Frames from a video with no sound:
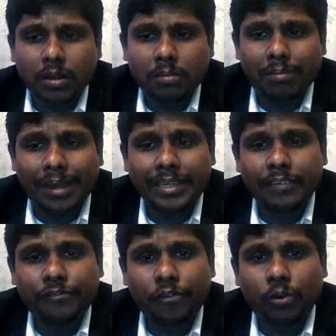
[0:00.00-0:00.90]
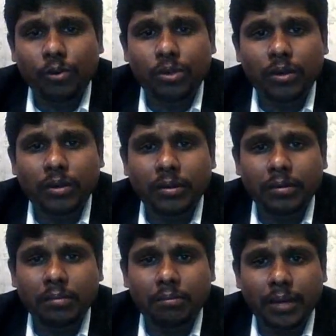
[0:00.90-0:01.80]
multifold
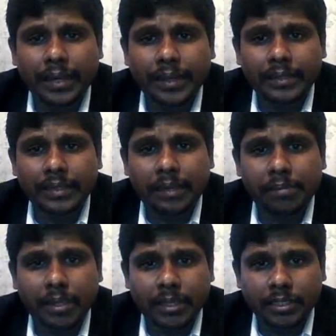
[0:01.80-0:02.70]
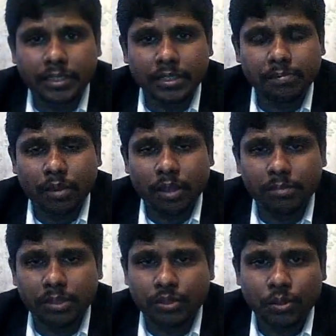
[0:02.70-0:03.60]
my application
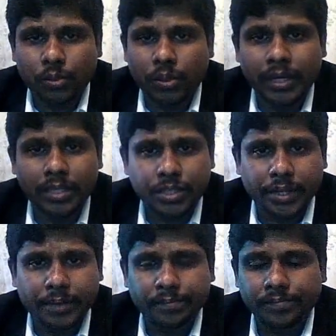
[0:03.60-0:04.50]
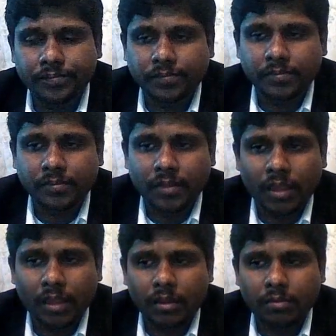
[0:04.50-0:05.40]
deployment over HA.
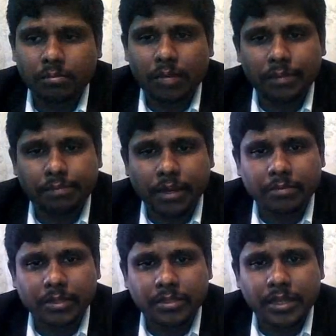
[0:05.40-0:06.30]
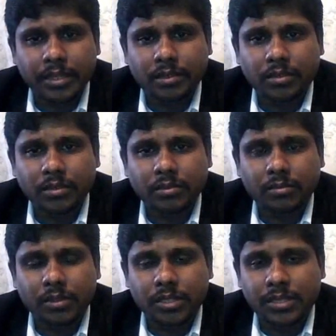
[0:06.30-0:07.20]
My primary site
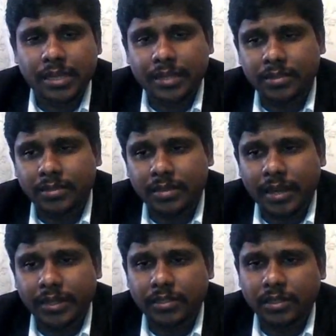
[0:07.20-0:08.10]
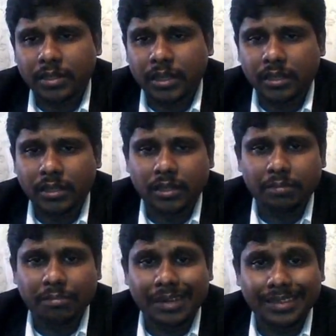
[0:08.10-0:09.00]
versus secondary site and
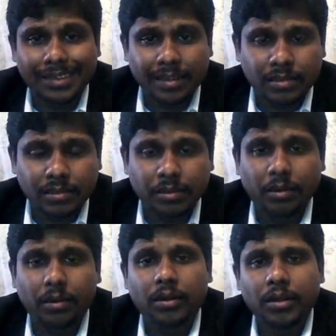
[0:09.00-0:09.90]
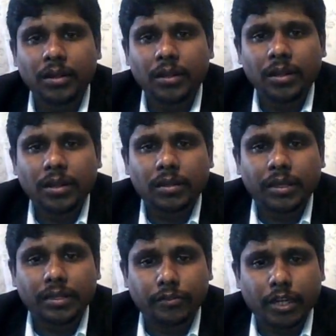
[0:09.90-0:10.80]
multi-cluster
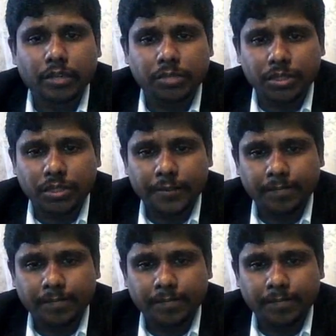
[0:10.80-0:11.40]
environment.